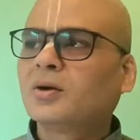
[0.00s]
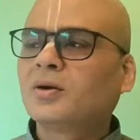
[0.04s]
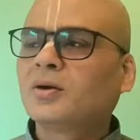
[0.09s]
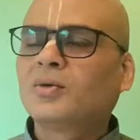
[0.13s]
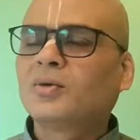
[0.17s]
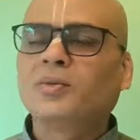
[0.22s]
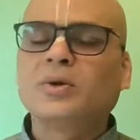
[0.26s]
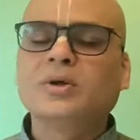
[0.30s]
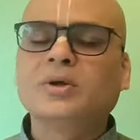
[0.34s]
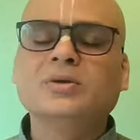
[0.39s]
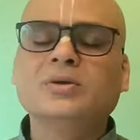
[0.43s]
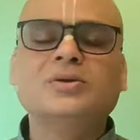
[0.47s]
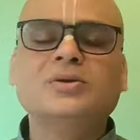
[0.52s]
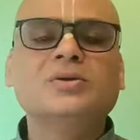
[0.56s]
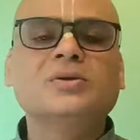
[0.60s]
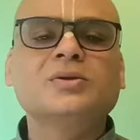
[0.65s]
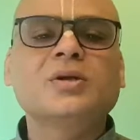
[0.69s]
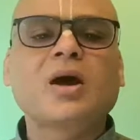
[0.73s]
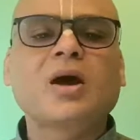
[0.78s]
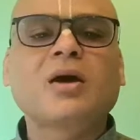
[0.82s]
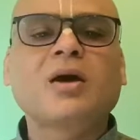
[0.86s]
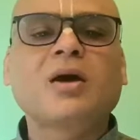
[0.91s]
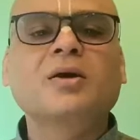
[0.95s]
Once you
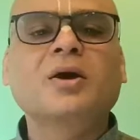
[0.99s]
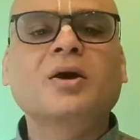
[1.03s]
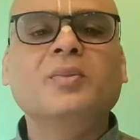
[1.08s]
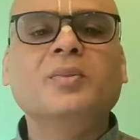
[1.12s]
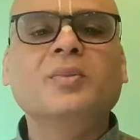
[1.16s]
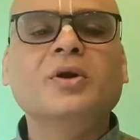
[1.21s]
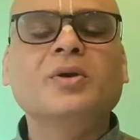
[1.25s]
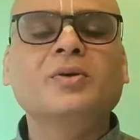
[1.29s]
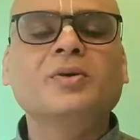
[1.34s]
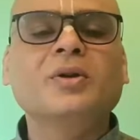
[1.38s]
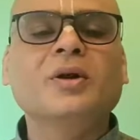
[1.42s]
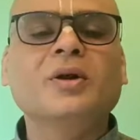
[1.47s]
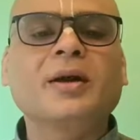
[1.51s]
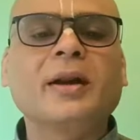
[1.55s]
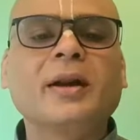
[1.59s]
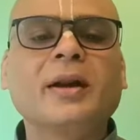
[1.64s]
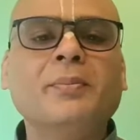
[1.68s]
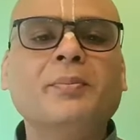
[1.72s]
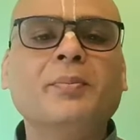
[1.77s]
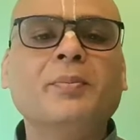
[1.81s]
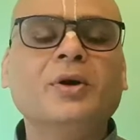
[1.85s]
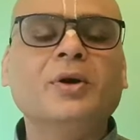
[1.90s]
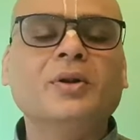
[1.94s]
start coming to the
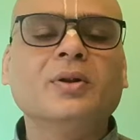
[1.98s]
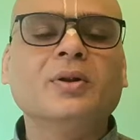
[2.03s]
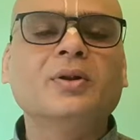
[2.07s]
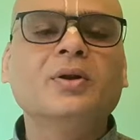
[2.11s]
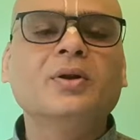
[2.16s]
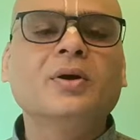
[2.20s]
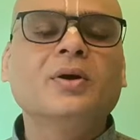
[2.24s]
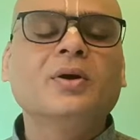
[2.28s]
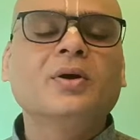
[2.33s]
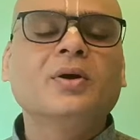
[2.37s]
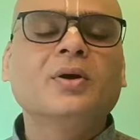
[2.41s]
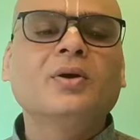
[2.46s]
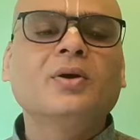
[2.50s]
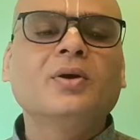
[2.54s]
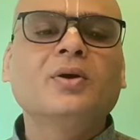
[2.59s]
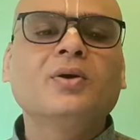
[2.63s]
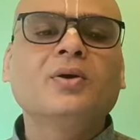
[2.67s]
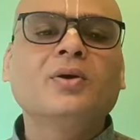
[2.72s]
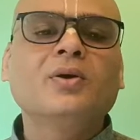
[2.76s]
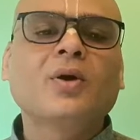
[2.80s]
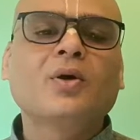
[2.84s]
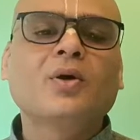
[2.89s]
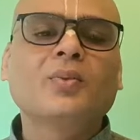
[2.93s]
temple,
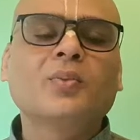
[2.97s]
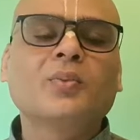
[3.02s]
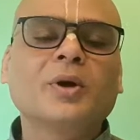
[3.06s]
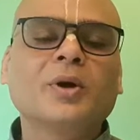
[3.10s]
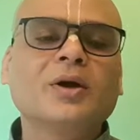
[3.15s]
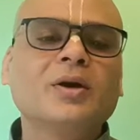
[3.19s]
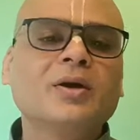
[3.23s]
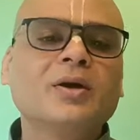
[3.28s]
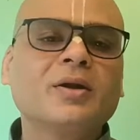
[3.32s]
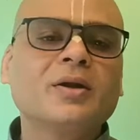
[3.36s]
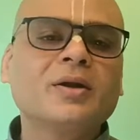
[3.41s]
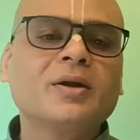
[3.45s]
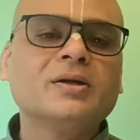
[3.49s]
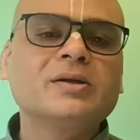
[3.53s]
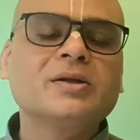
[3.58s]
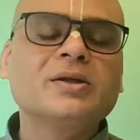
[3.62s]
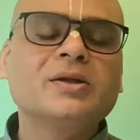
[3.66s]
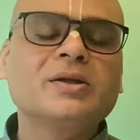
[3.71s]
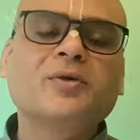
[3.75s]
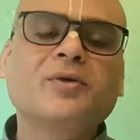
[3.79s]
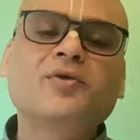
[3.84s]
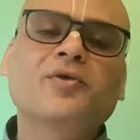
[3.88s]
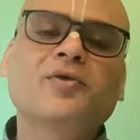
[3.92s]
your
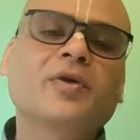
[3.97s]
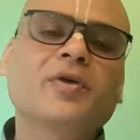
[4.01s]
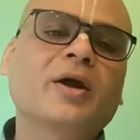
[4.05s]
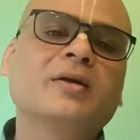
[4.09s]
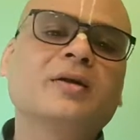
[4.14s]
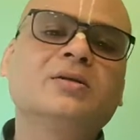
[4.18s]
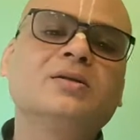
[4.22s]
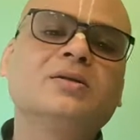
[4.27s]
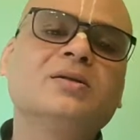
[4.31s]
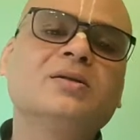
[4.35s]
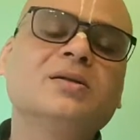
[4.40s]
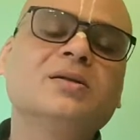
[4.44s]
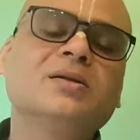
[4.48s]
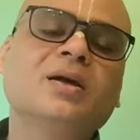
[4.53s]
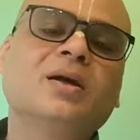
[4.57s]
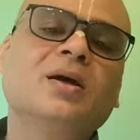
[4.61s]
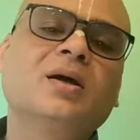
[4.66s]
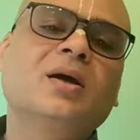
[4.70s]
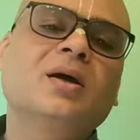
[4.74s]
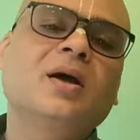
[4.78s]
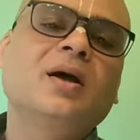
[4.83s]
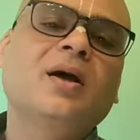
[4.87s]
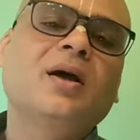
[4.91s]
materialistic friends
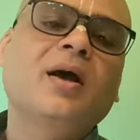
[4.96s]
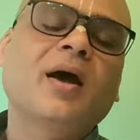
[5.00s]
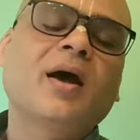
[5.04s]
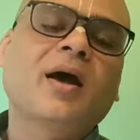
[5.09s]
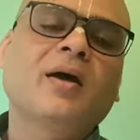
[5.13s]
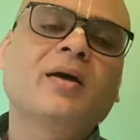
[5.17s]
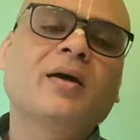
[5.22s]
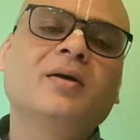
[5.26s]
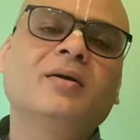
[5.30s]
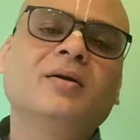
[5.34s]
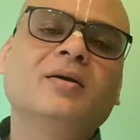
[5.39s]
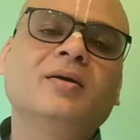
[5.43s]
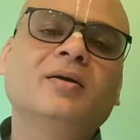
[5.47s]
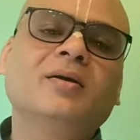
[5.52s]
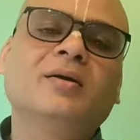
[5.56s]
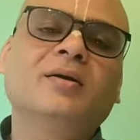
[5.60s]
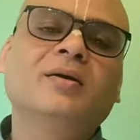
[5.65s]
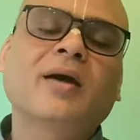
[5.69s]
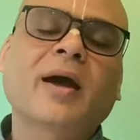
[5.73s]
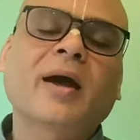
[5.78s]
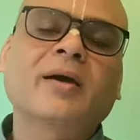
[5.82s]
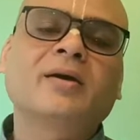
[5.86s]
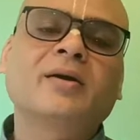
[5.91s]
and
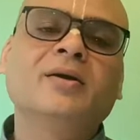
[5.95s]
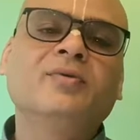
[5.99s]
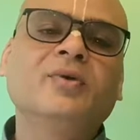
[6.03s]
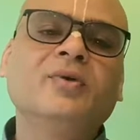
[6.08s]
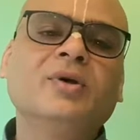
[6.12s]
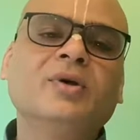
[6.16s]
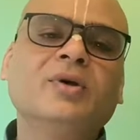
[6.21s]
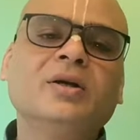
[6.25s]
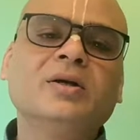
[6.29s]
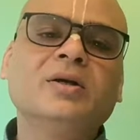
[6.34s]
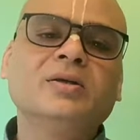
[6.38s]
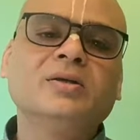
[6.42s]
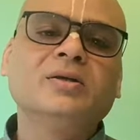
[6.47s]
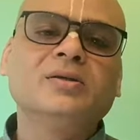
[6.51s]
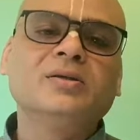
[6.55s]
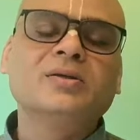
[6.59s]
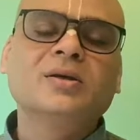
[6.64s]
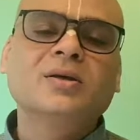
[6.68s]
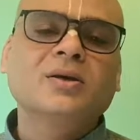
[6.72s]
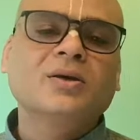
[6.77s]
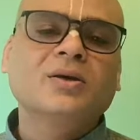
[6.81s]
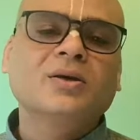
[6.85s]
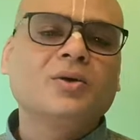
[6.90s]

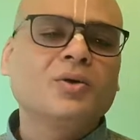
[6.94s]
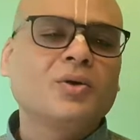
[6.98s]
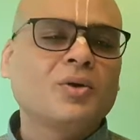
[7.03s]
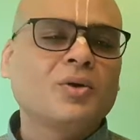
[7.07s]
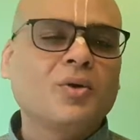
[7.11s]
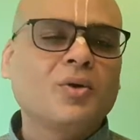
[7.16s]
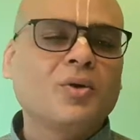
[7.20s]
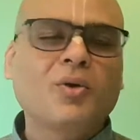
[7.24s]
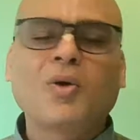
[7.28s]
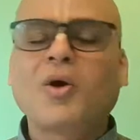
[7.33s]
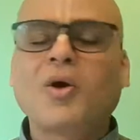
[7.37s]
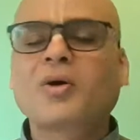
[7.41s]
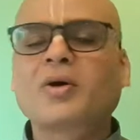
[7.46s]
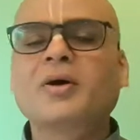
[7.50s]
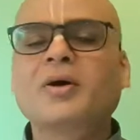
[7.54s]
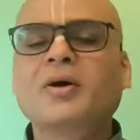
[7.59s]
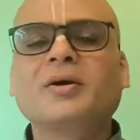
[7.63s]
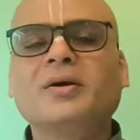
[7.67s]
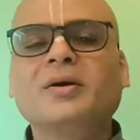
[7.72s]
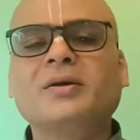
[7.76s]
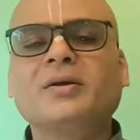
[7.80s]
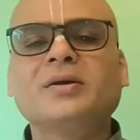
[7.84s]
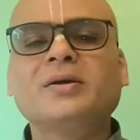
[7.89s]
activities, you're no
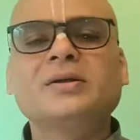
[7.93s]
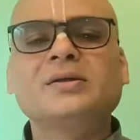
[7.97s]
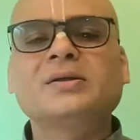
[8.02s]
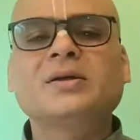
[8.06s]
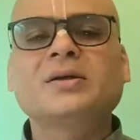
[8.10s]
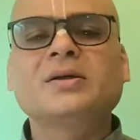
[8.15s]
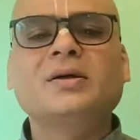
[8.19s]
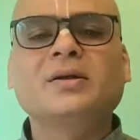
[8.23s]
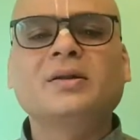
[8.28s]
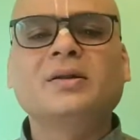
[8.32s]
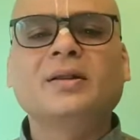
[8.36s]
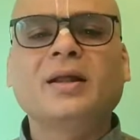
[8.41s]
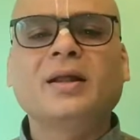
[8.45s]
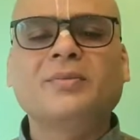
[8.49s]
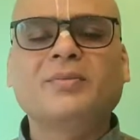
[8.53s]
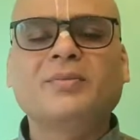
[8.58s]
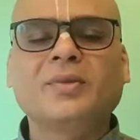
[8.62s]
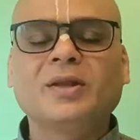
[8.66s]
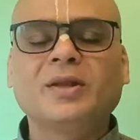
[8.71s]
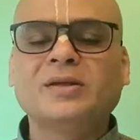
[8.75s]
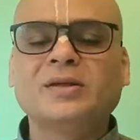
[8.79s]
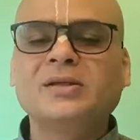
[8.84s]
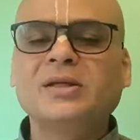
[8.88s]
longer interested in them.
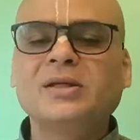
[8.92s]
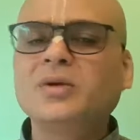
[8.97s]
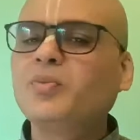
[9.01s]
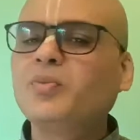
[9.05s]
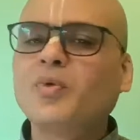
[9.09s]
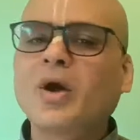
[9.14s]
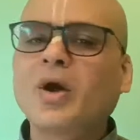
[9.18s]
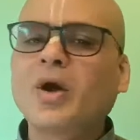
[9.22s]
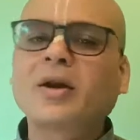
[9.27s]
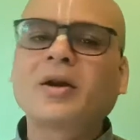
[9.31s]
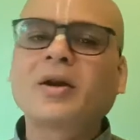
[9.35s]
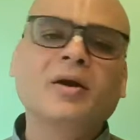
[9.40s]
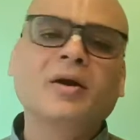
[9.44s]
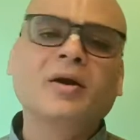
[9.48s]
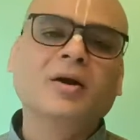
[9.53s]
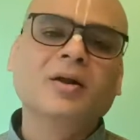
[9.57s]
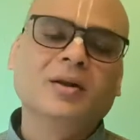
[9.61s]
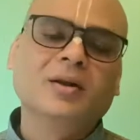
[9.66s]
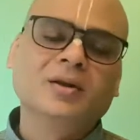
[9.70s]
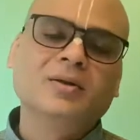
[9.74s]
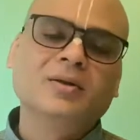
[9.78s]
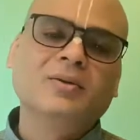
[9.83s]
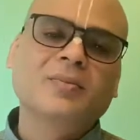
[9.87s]
They seem very
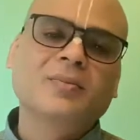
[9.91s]
dull.